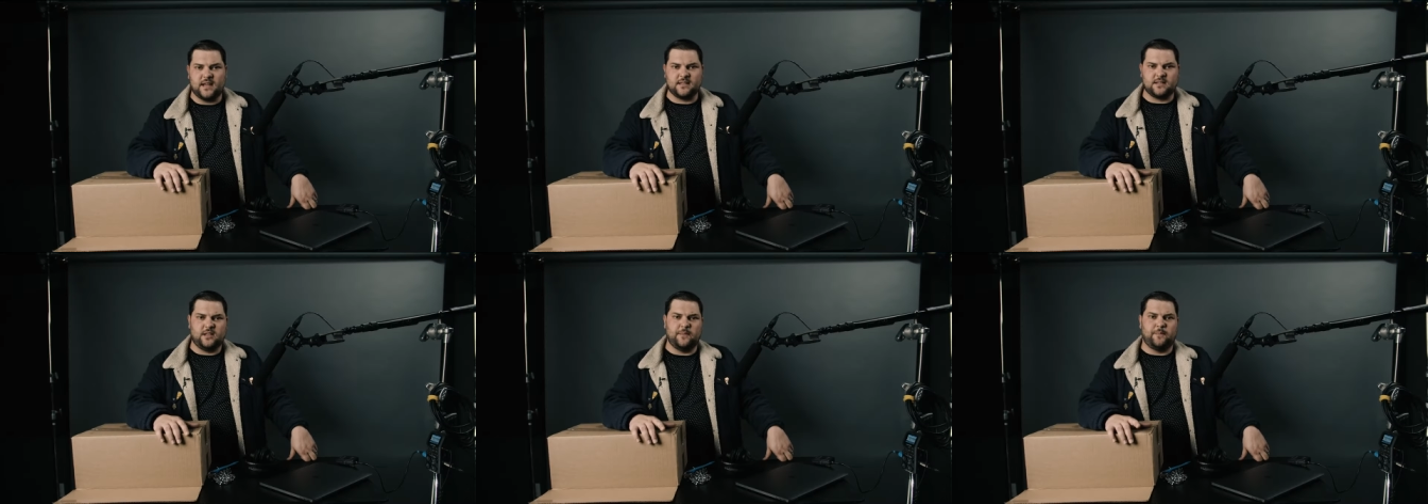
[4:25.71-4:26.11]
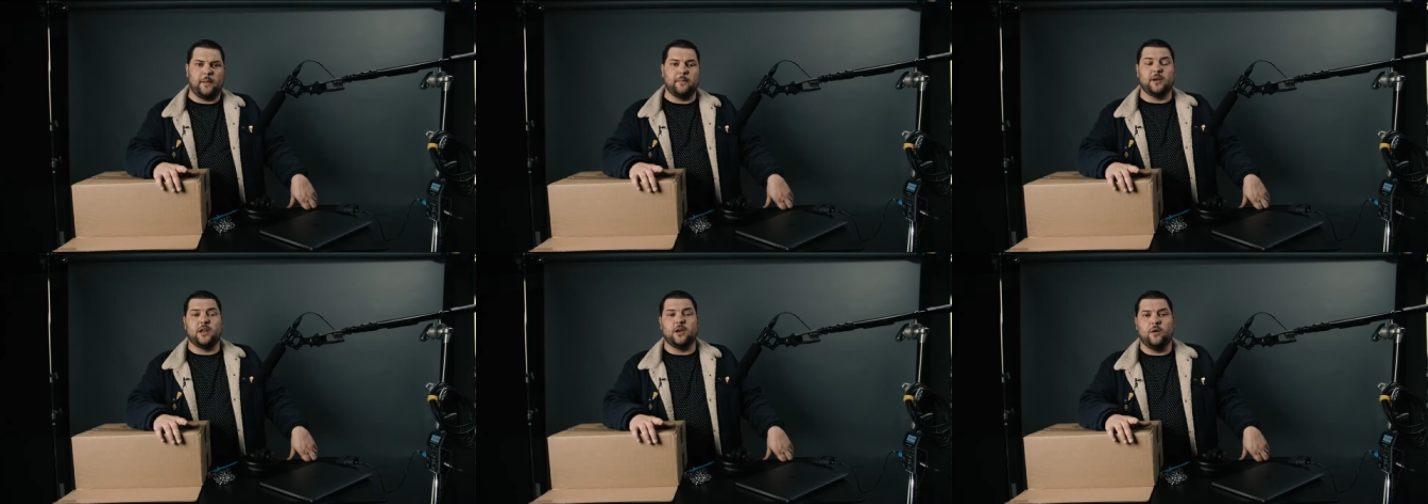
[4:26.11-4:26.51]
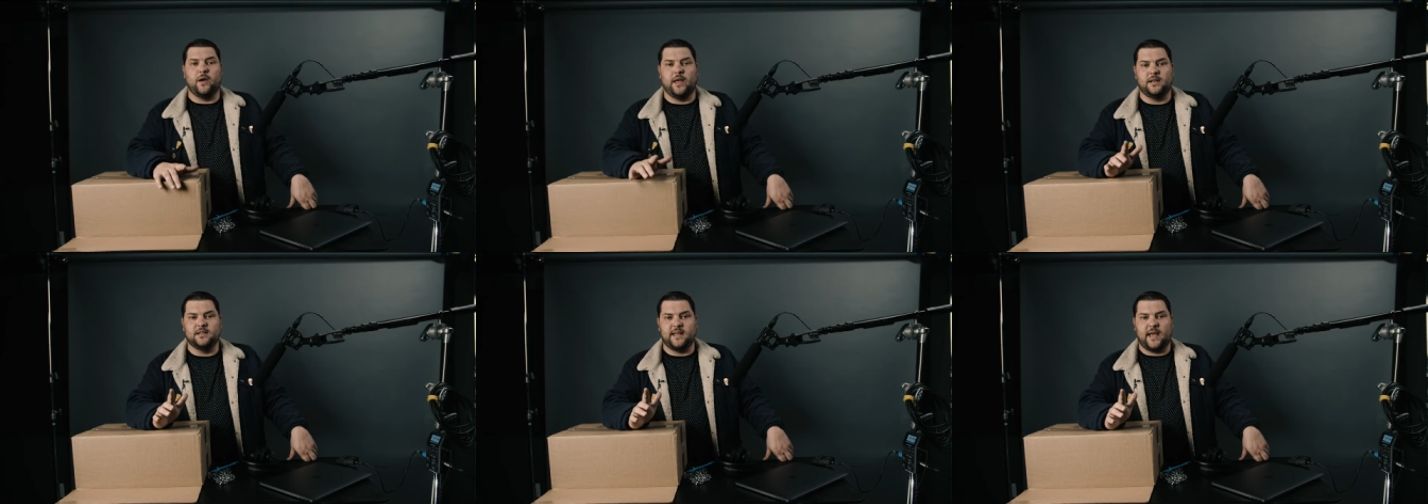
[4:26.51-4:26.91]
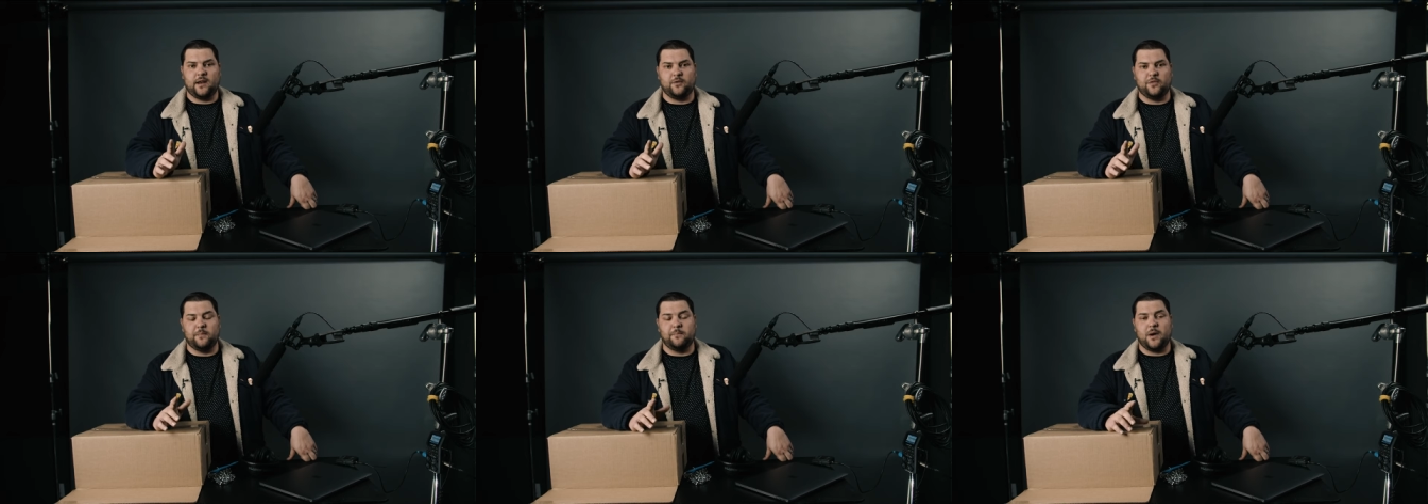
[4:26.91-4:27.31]
next clip, I'm going to go ahead and
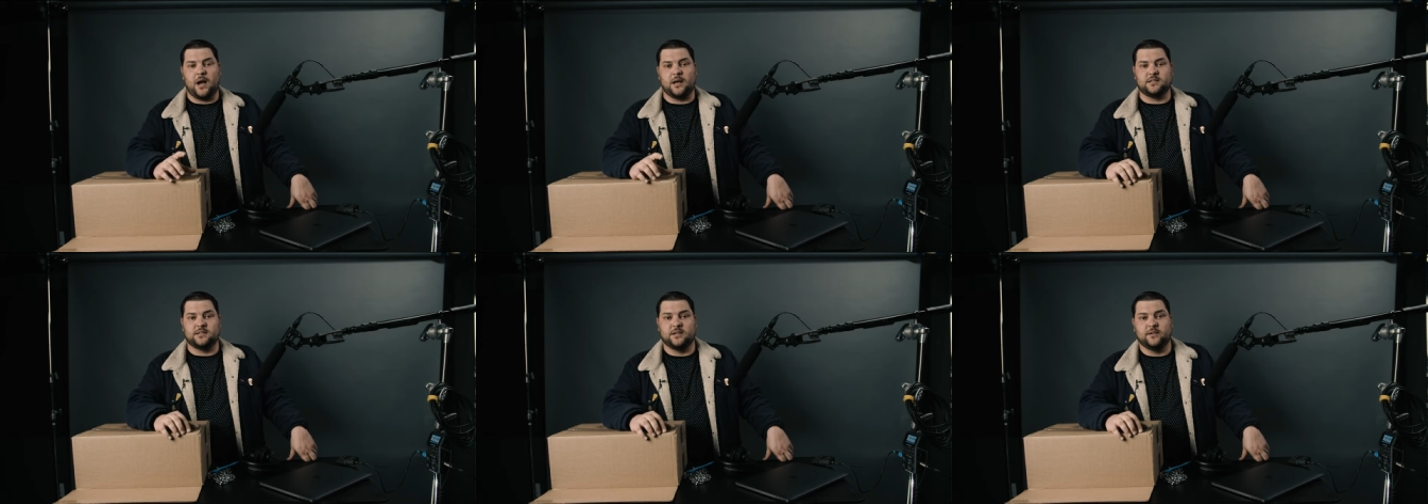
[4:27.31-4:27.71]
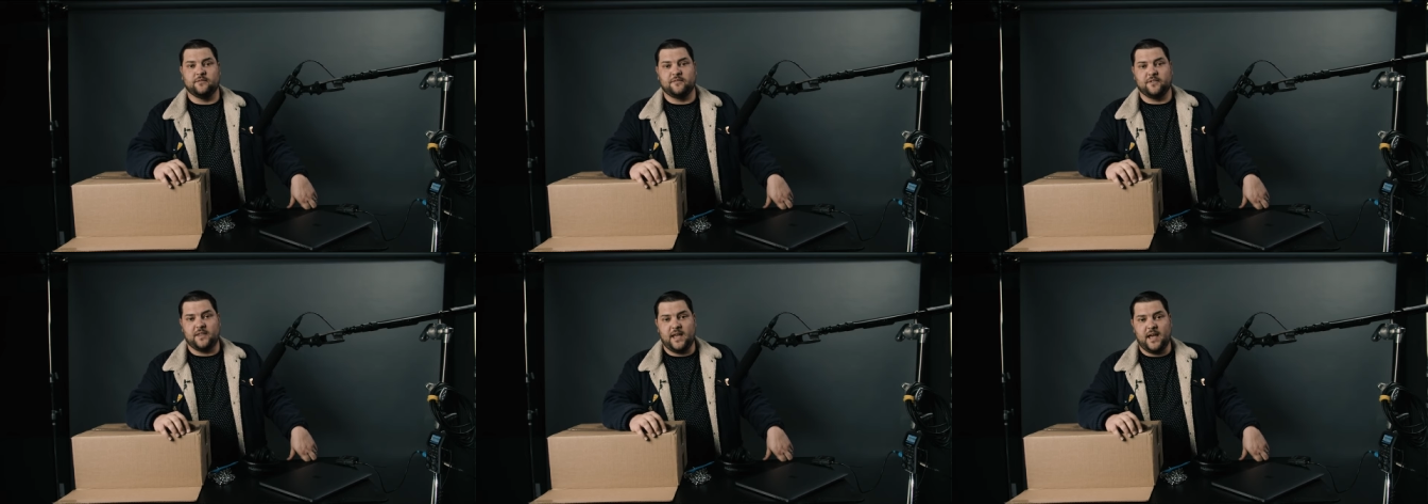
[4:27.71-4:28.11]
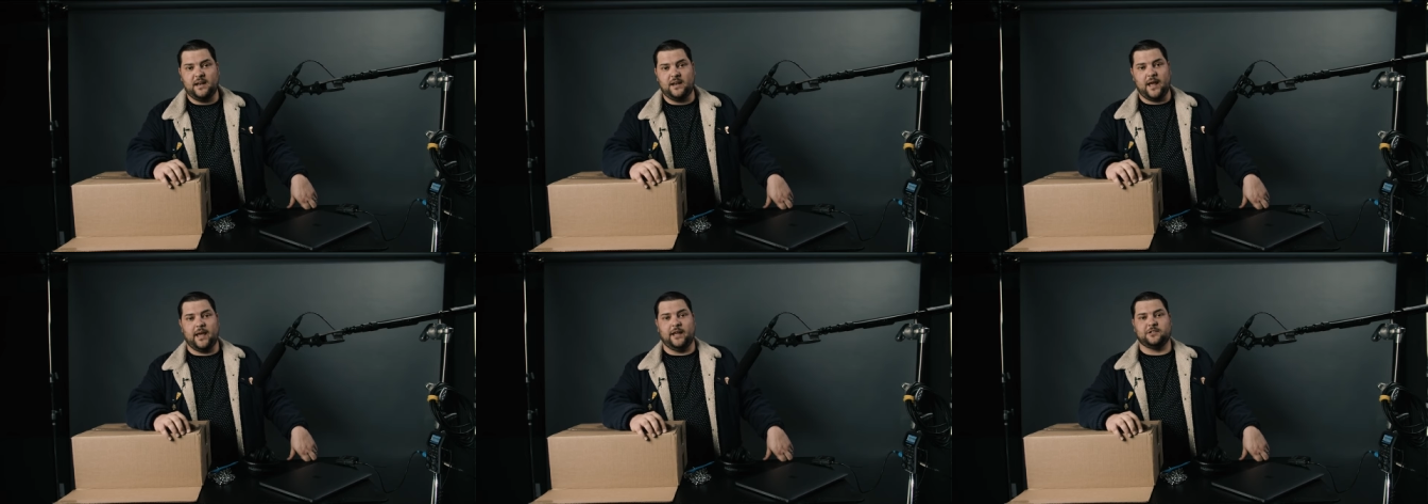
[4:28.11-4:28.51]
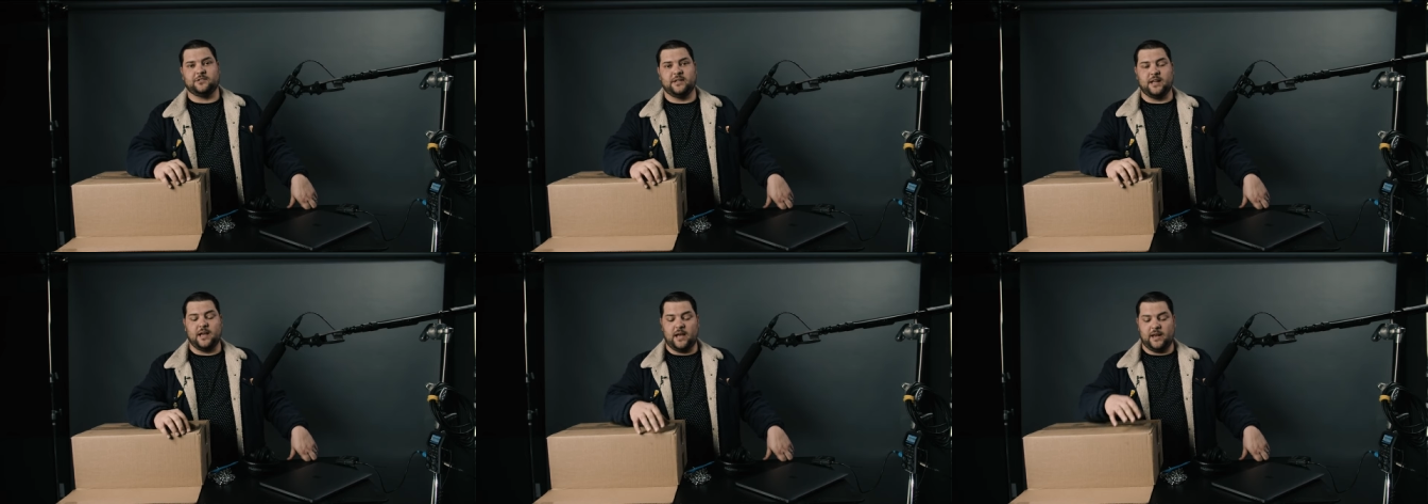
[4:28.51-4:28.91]
tackle the boxer, and for that, I
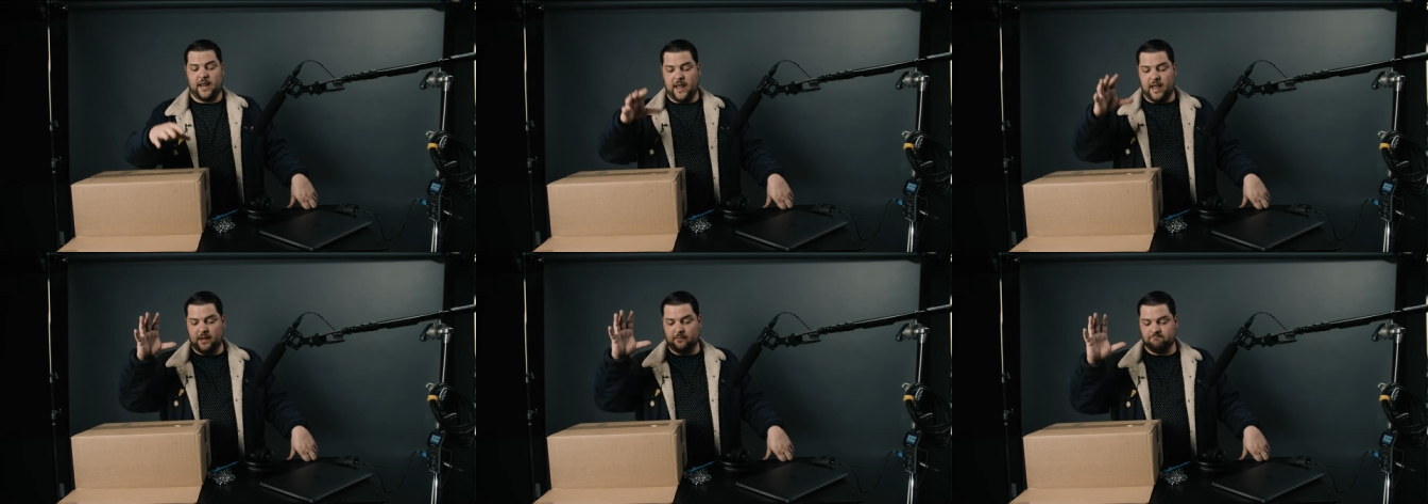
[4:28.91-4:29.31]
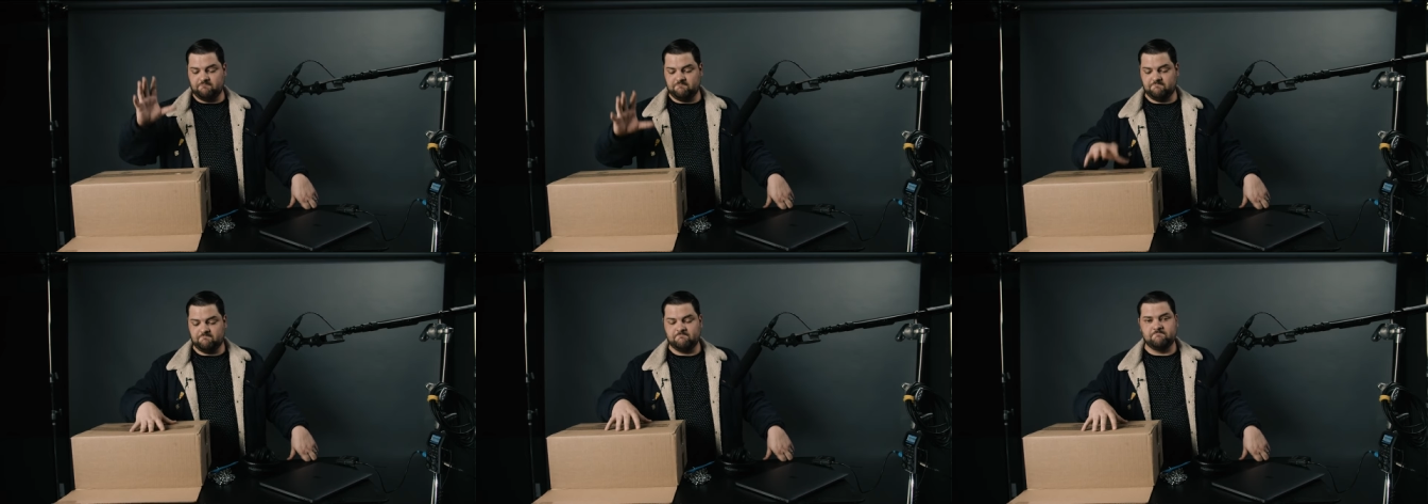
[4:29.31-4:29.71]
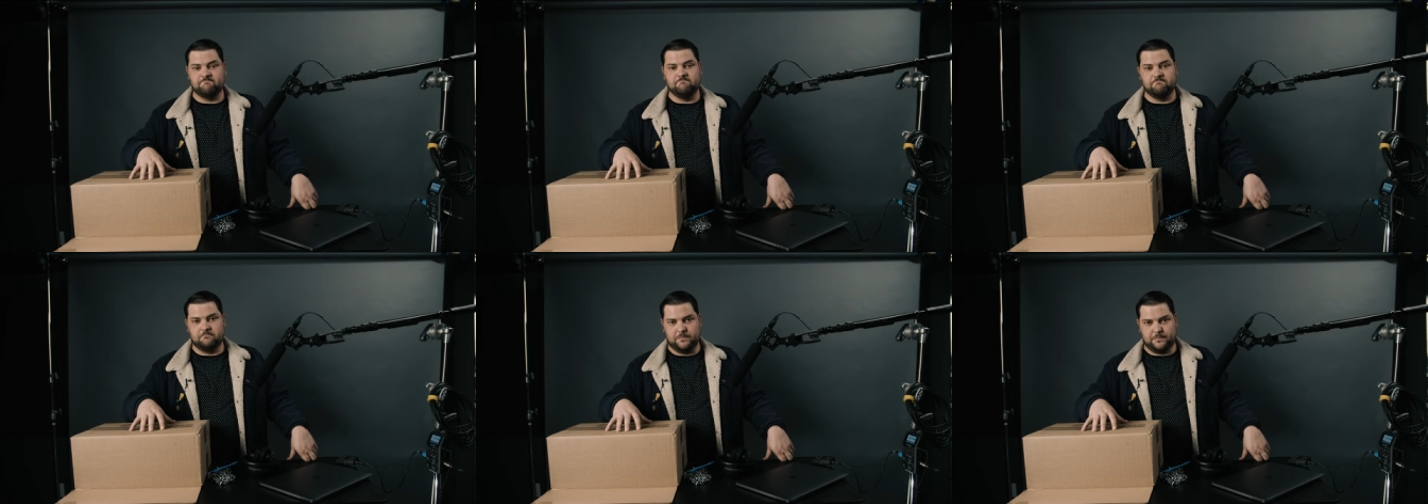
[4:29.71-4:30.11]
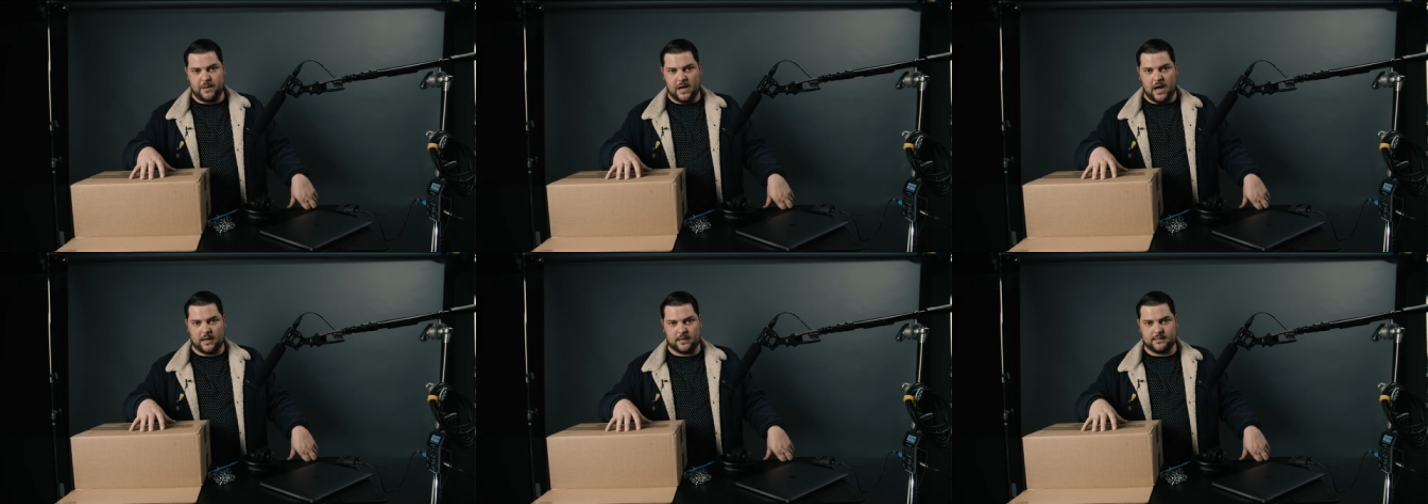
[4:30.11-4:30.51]
actually got a
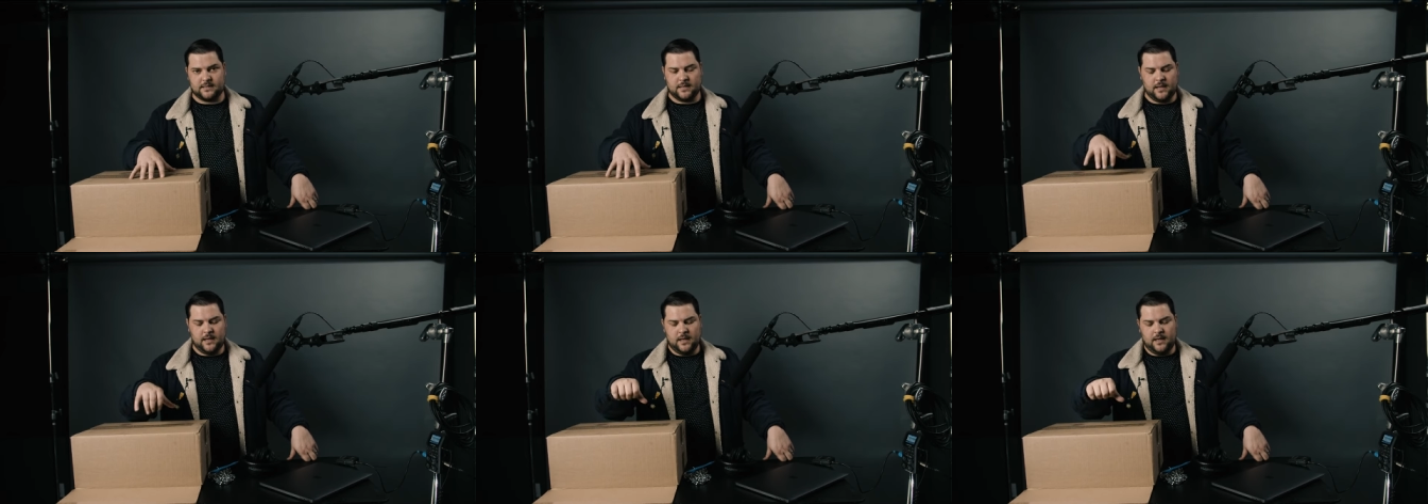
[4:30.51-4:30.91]
box.